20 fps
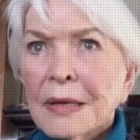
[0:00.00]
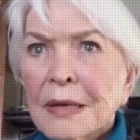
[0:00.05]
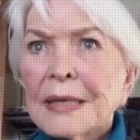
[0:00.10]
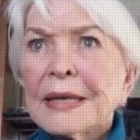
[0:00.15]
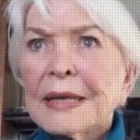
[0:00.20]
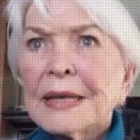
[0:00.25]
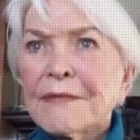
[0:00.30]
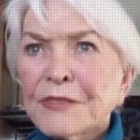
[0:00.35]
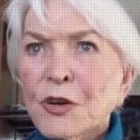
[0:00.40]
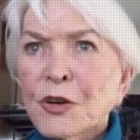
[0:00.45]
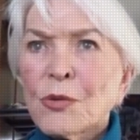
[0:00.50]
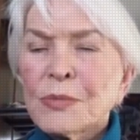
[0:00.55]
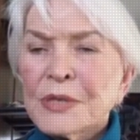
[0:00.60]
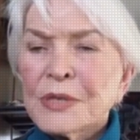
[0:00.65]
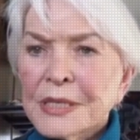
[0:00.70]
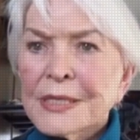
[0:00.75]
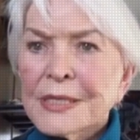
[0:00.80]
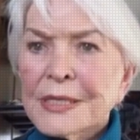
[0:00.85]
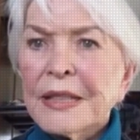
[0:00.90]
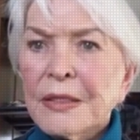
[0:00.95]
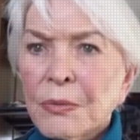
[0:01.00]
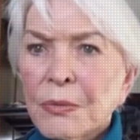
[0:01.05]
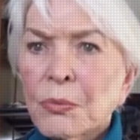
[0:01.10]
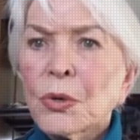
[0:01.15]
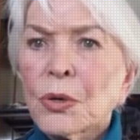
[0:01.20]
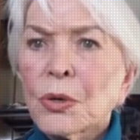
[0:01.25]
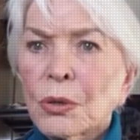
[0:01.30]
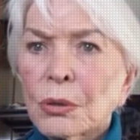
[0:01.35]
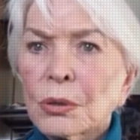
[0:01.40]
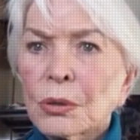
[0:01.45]
left home to see the
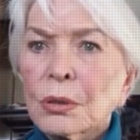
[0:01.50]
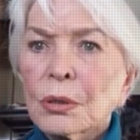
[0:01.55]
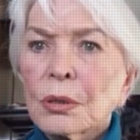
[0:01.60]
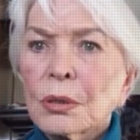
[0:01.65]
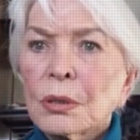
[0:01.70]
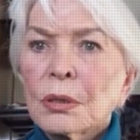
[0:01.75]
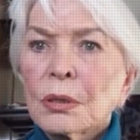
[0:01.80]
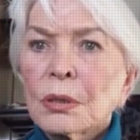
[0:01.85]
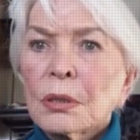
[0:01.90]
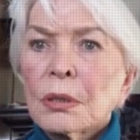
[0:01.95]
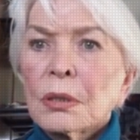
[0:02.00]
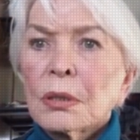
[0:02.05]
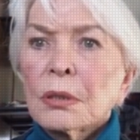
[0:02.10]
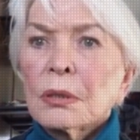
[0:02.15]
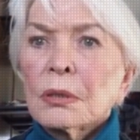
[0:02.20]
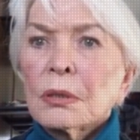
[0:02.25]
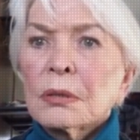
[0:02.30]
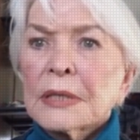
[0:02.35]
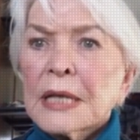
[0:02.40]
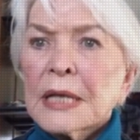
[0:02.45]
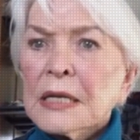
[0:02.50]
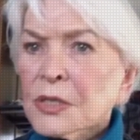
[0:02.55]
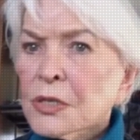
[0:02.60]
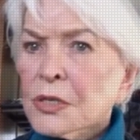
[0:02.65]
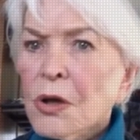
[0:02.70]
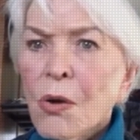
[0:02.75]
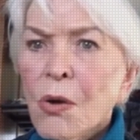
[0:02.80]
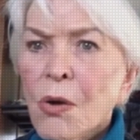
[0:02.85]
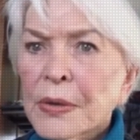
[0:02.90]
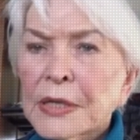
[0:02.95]
world. That's
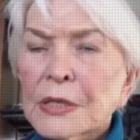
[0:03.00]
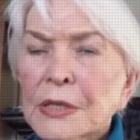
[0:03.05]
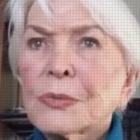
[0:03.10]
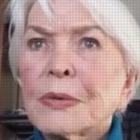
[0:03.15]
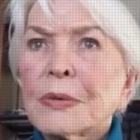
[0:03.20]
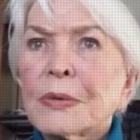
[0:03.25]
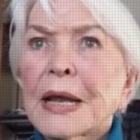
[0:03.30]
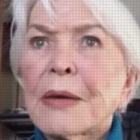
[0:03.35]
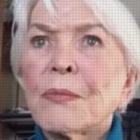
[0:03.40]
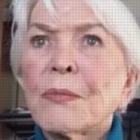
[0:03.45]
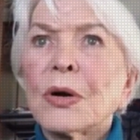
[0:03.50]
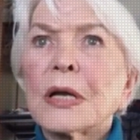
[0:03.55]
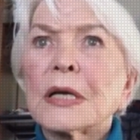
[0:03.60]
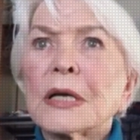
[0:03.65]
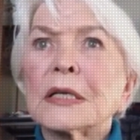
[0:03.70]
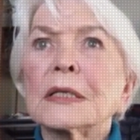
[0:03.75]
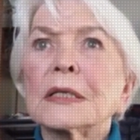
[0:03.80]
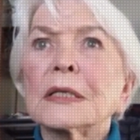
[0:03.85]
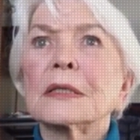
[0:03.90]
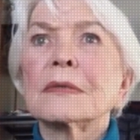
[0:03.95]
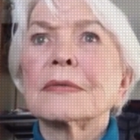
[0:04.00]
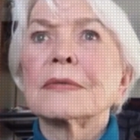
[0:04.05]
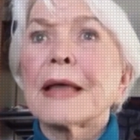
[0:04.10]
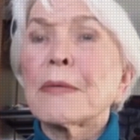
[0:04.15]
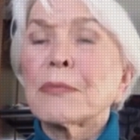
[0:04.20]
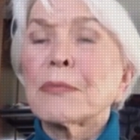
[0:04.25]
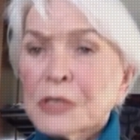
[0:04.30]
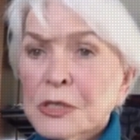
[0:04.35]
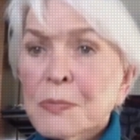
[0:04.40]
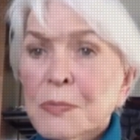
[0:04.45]
always what I wanted.
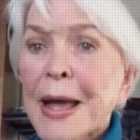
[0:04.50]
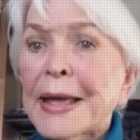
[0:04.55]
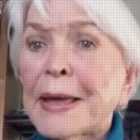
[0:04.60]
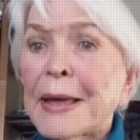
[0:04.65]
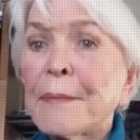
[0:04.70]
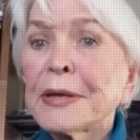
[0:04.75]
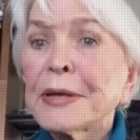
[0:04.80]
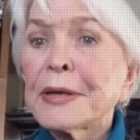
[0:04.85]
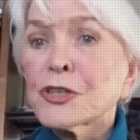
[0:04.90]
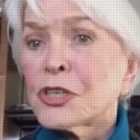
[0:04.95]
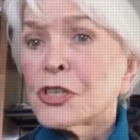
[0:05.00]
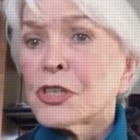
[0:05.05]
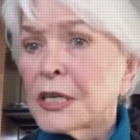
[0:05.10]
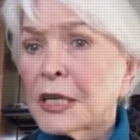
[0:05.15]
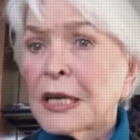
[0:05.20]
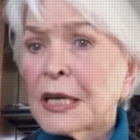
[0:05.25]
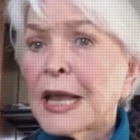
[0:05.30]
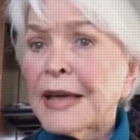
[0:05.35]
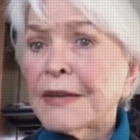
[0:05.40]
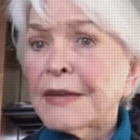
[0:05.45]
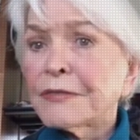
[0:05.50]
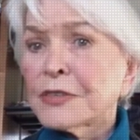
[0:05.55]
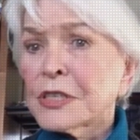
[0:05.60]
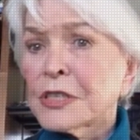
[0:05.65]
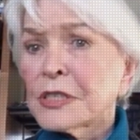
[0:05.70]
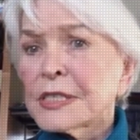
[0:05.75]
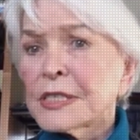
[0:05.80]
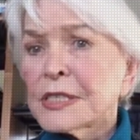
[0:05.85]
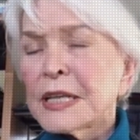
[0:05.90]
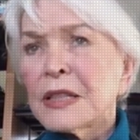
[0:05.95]
That was my ambition in life,
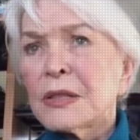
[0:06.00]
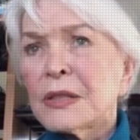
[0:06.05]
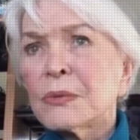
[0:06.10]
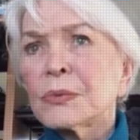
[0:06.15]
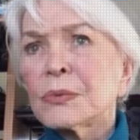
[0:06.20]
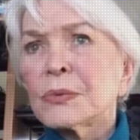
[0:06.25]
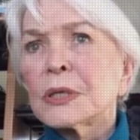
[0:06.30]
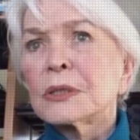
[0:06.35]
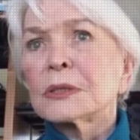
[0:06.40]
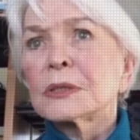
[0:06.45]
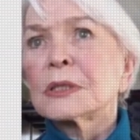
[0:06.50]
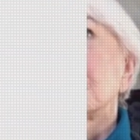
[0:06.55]
to see the world.